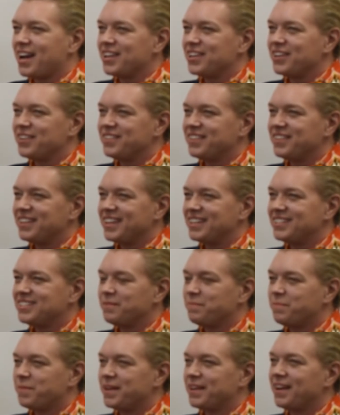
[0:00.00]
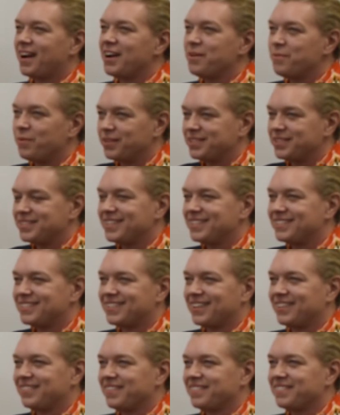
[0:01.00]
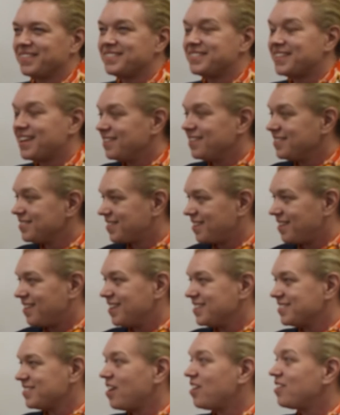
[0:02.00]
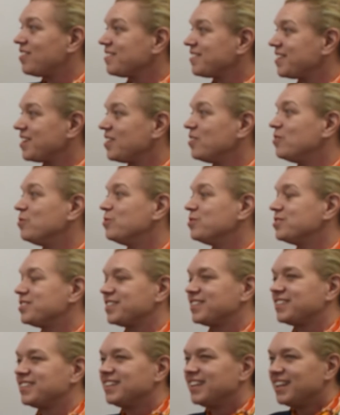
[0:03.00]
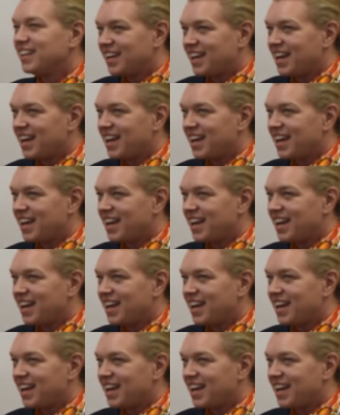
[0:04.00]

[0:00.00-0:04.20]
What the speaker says: you need to be. I want it so that the sales guys are the order